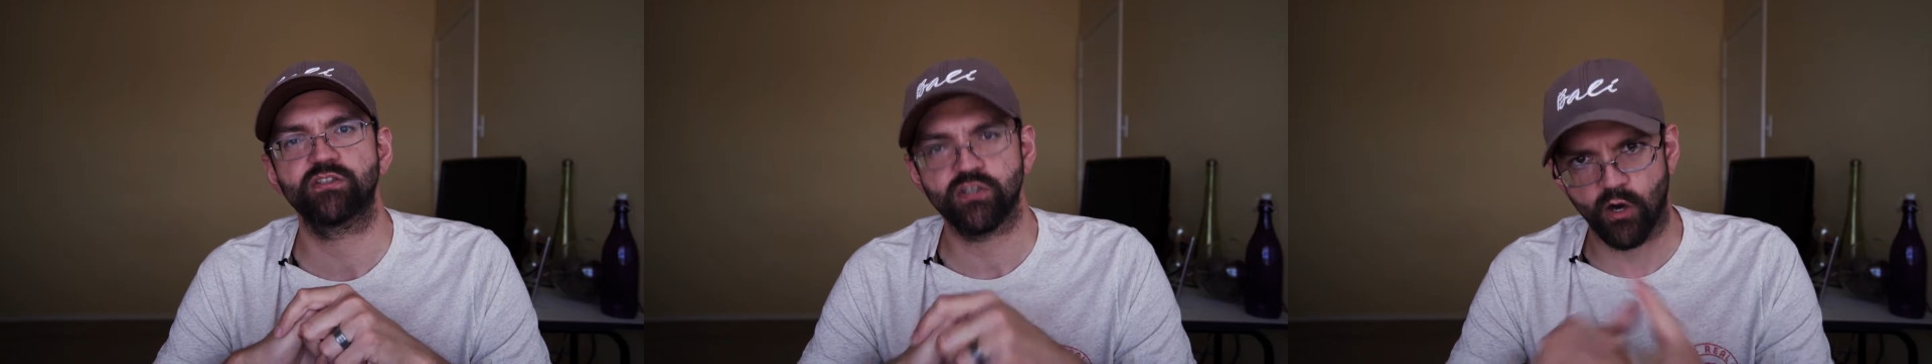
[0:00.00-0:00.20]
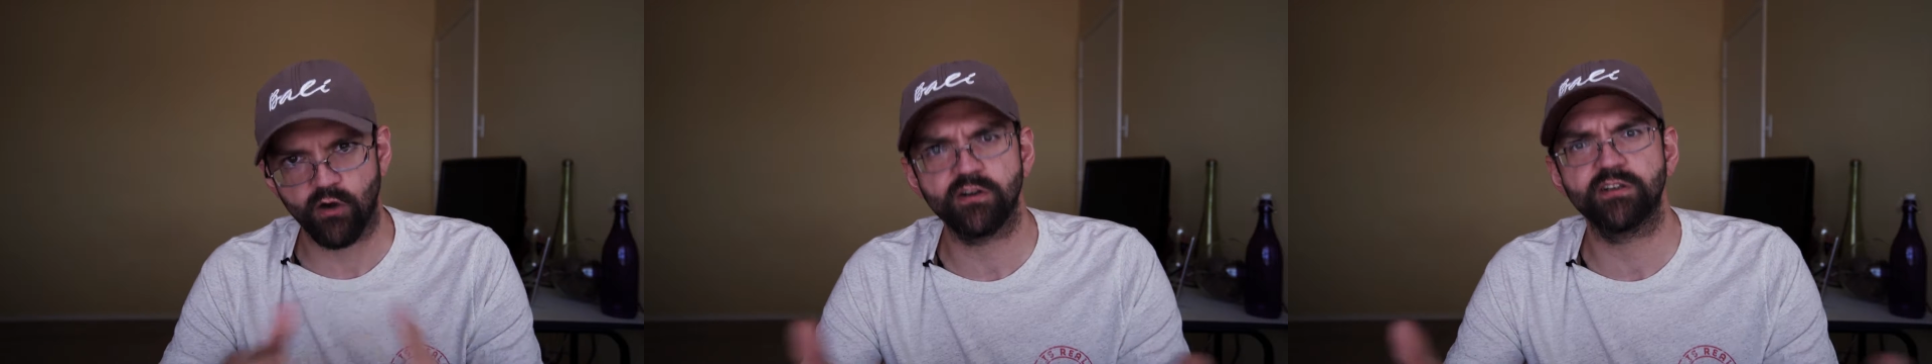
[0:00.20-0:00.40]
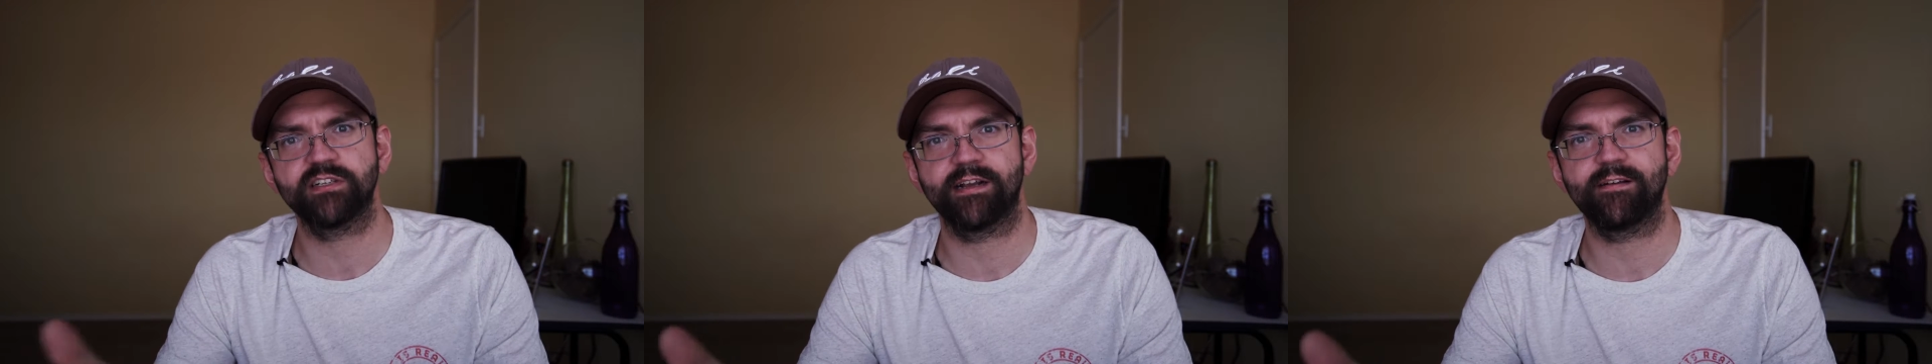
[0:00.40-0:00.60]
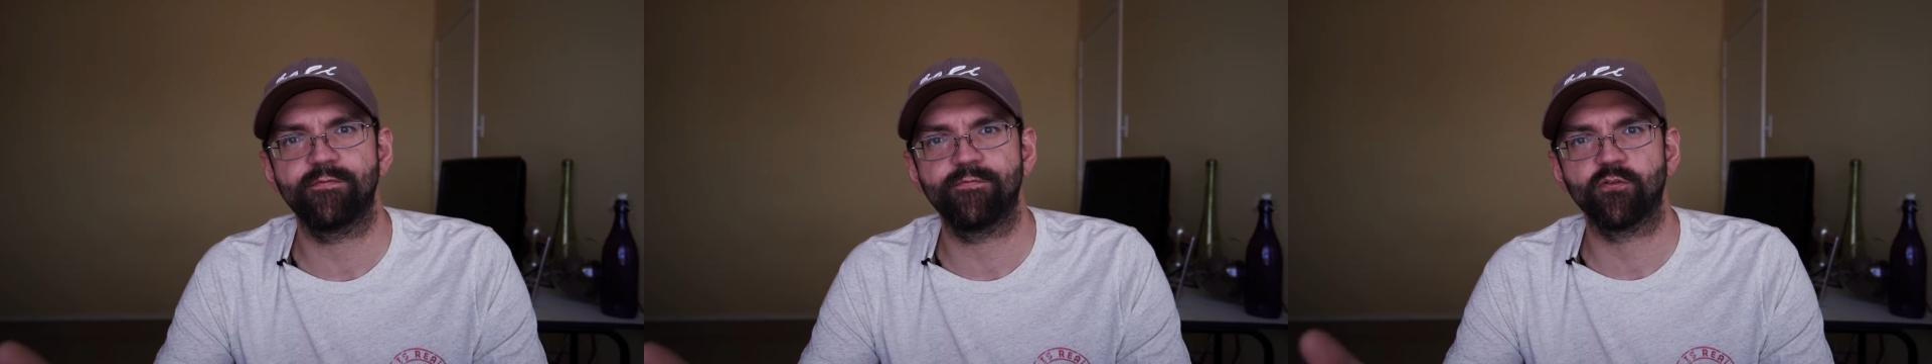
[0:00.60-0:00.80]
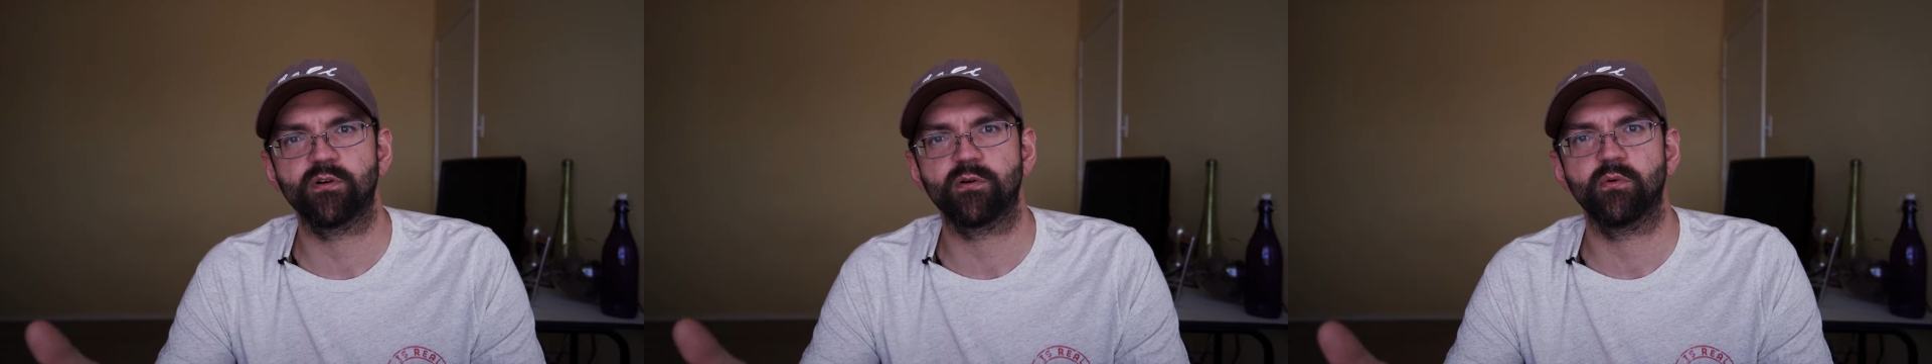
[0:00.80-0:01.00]
charging
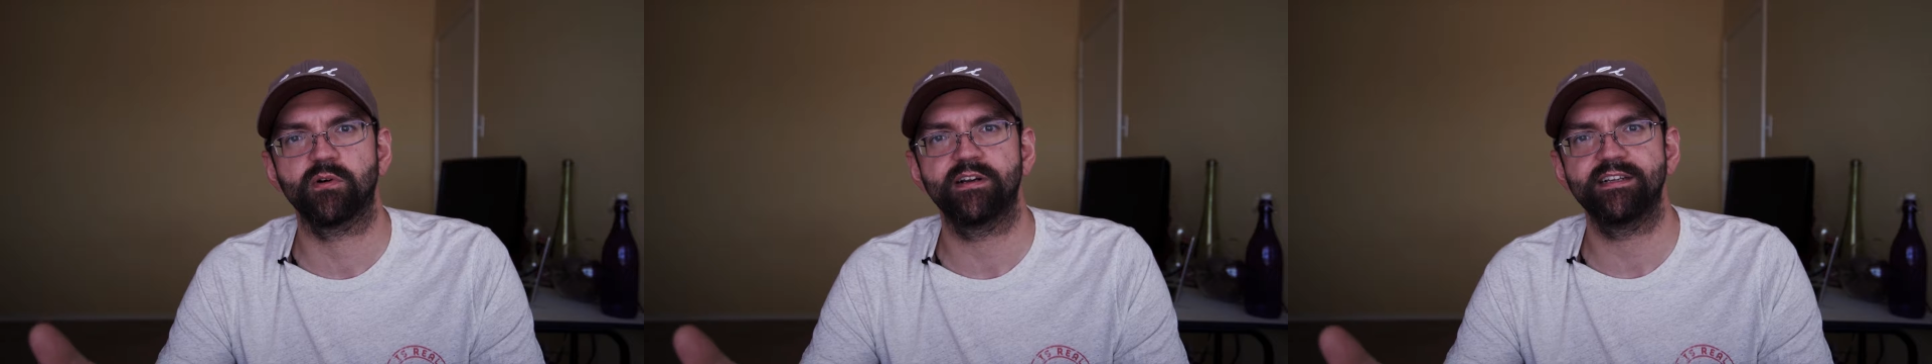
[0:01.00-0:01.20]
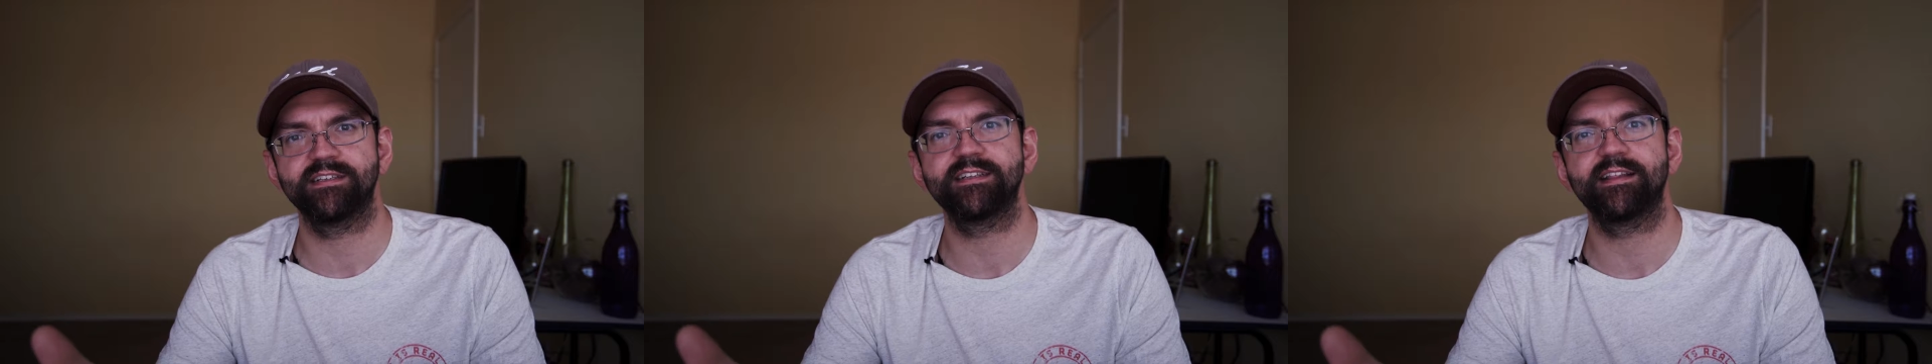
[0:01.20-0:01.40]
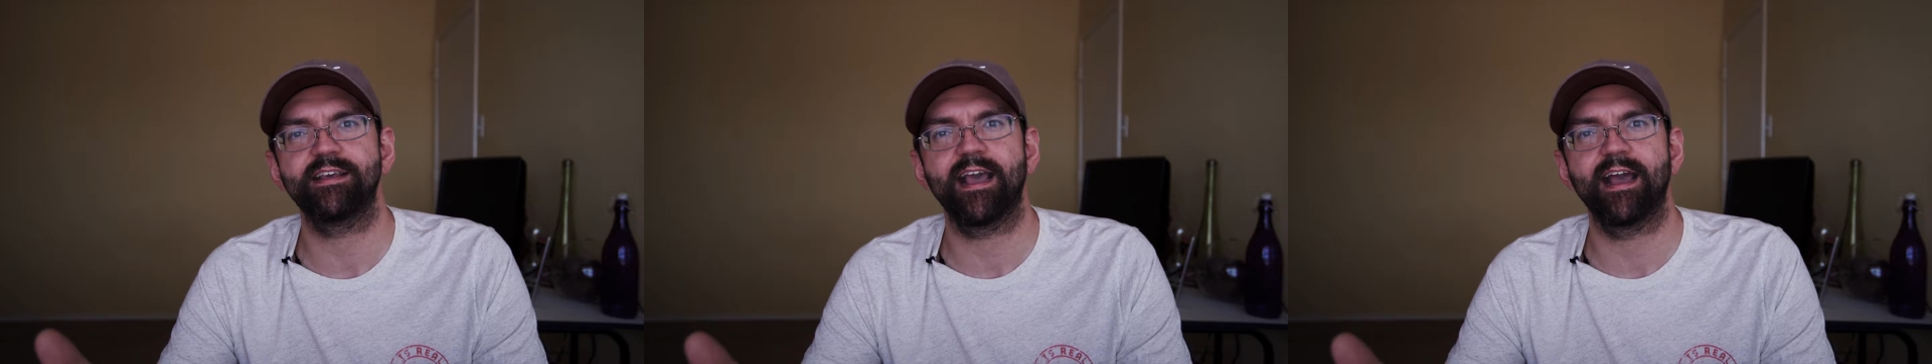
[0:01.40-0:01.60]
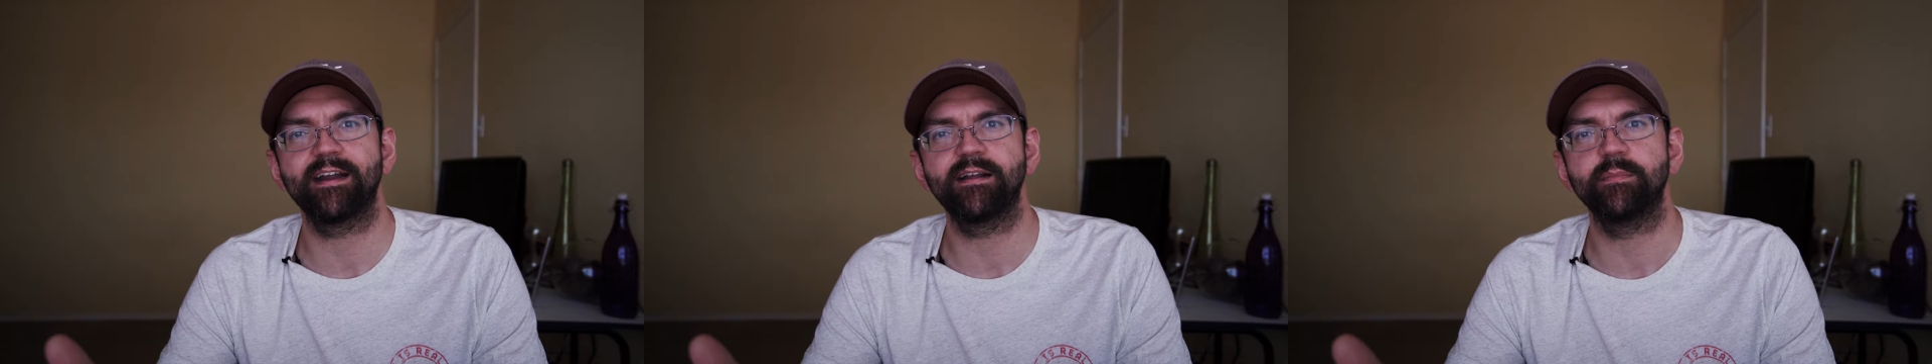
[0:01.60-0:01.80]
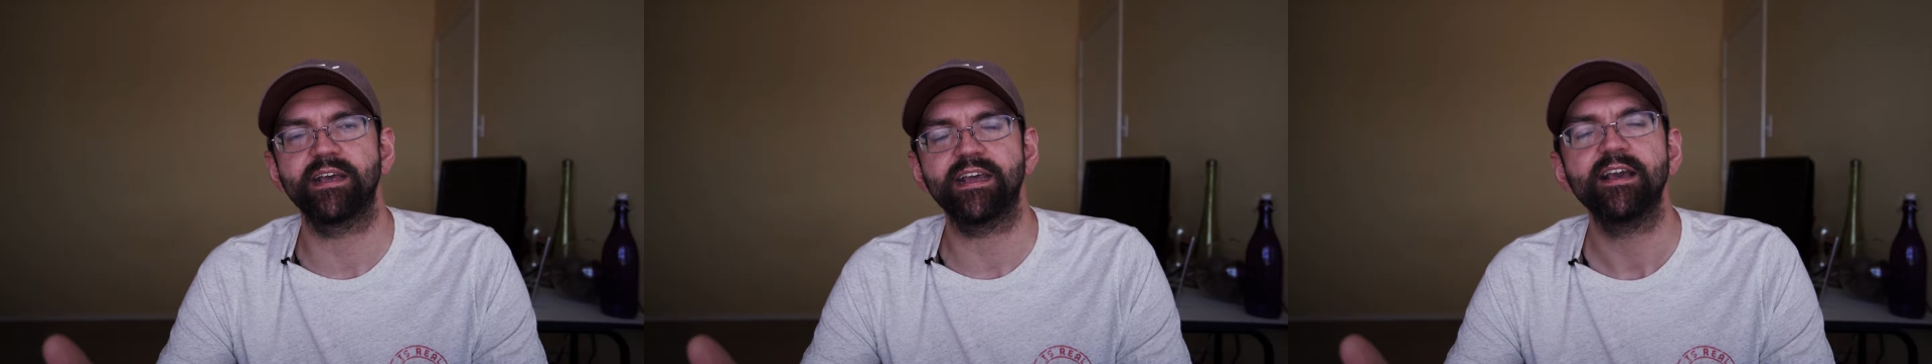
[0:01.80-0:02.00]
forward into the
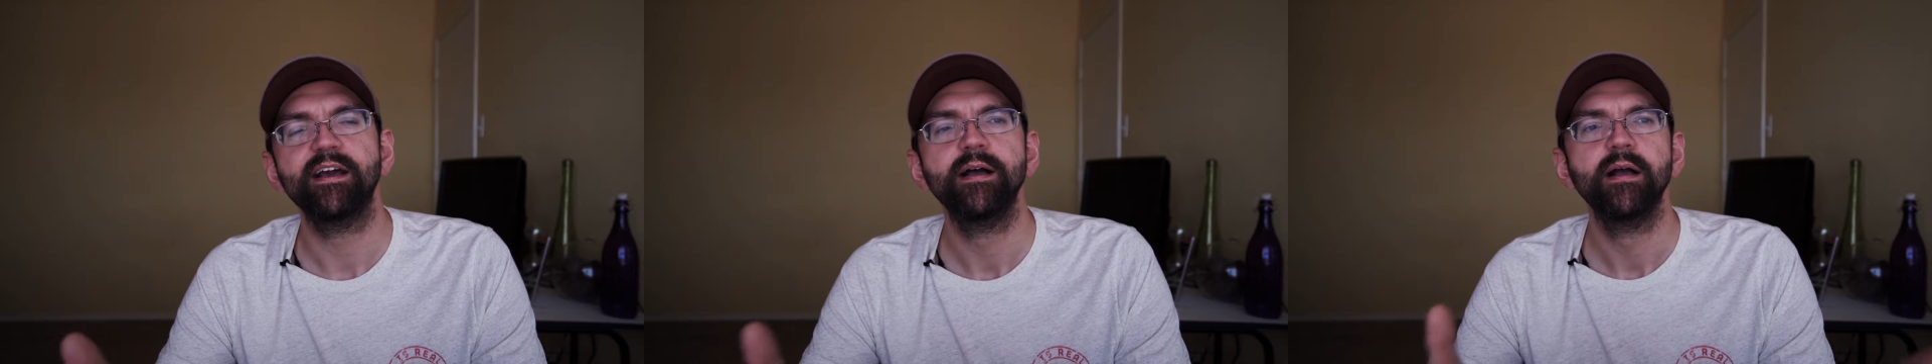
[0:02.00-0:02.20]
enemy.